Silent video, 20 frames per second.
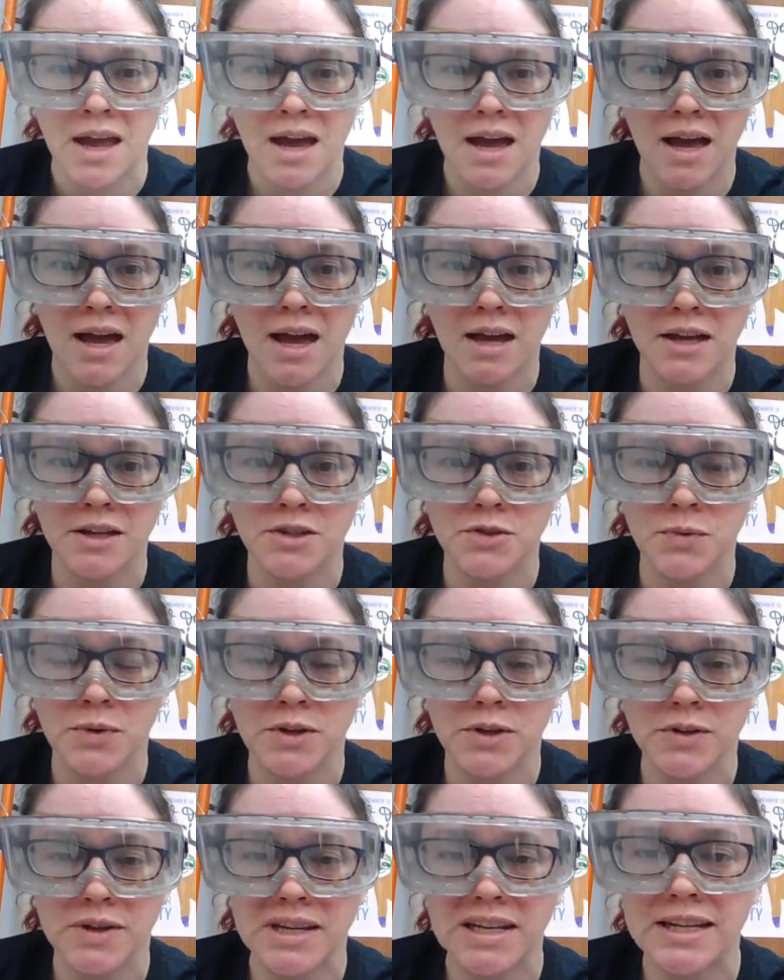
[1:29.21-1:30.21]
And when you
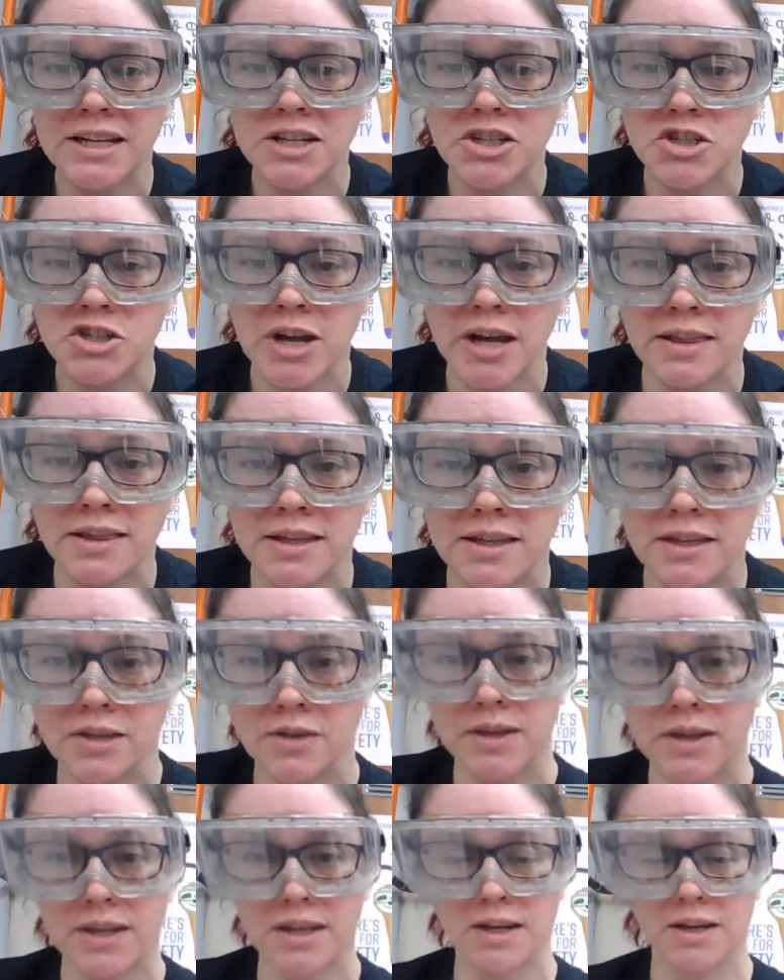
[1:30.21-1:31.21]
heat it gently, you
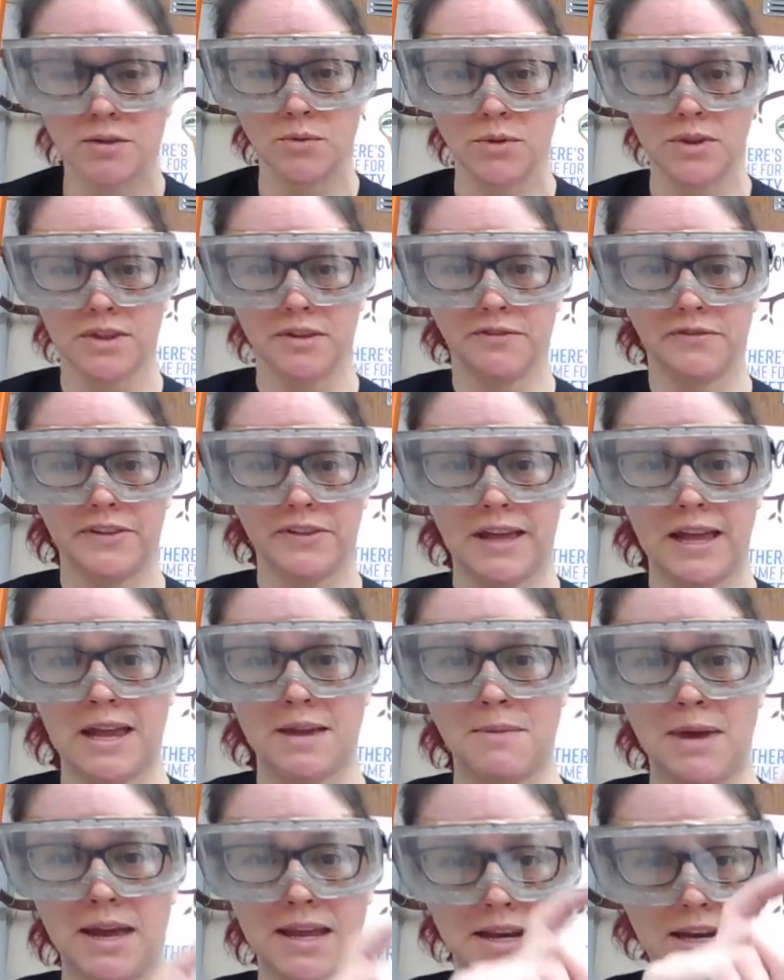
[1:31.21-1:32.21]
heat it with the flame
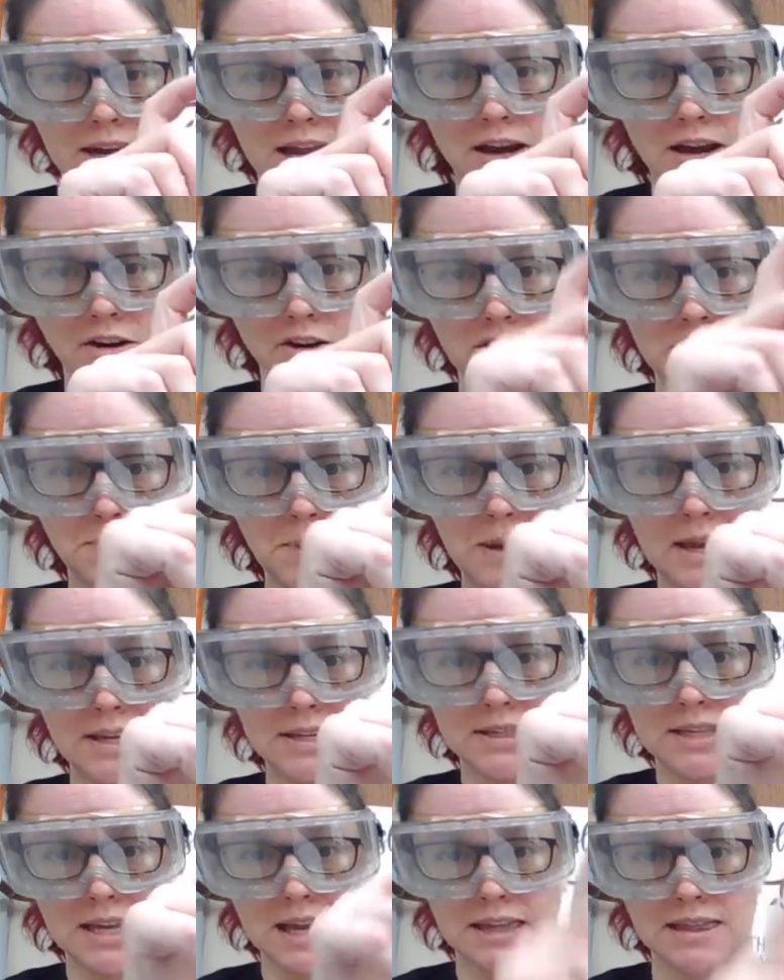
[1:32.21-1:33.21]
and an air
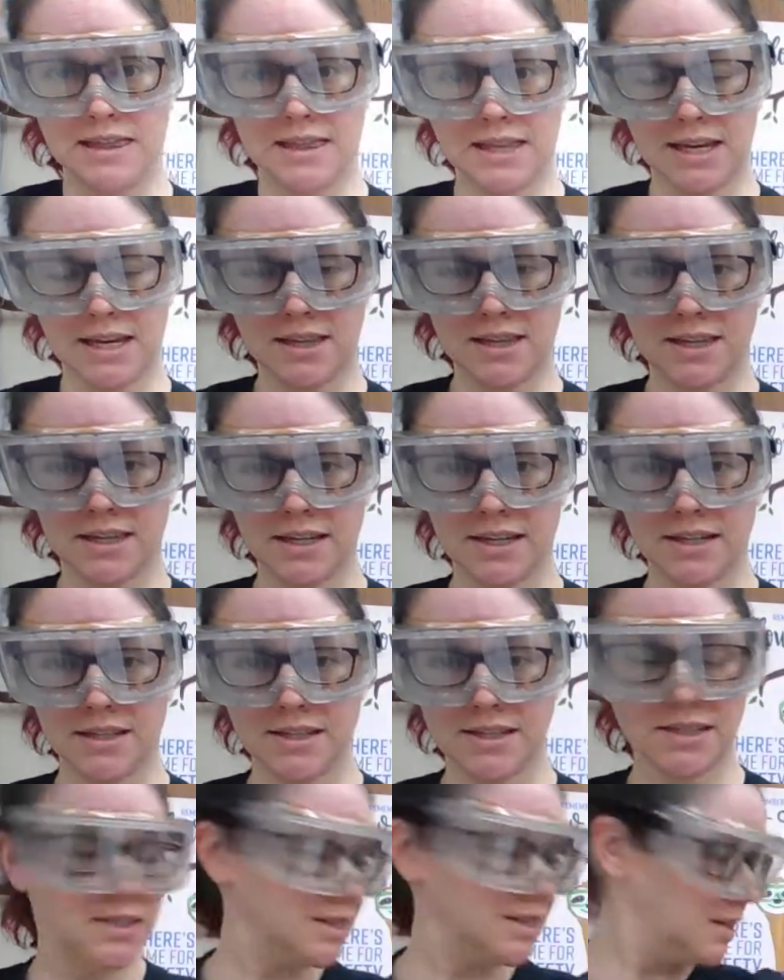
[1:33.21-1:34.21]
space, and then
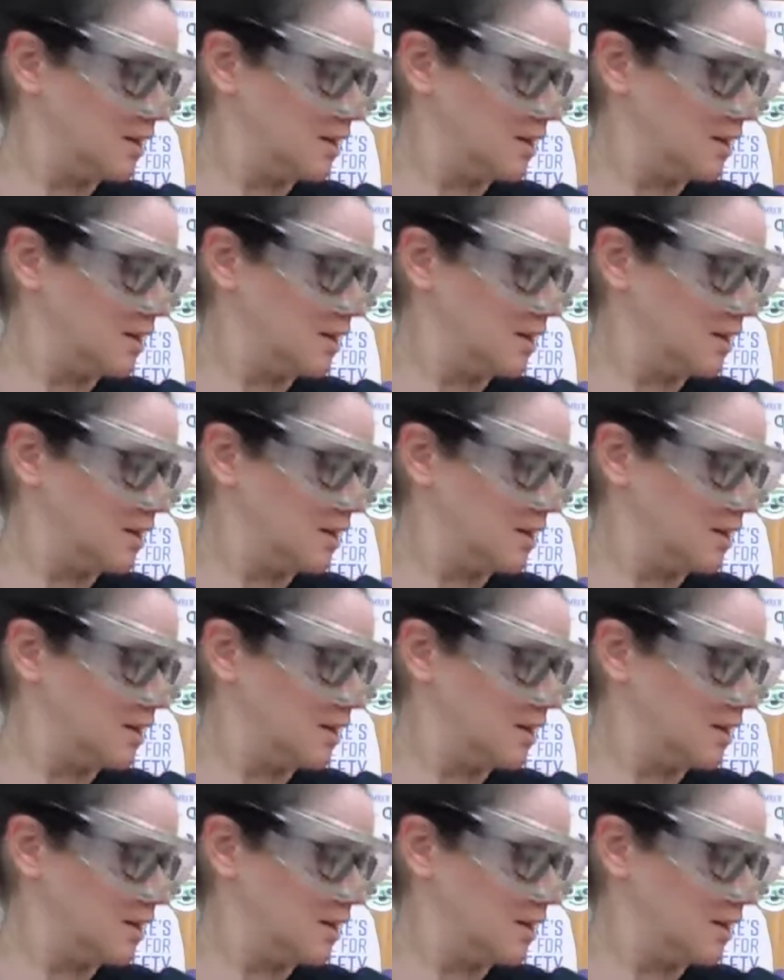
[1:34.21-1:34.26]
this.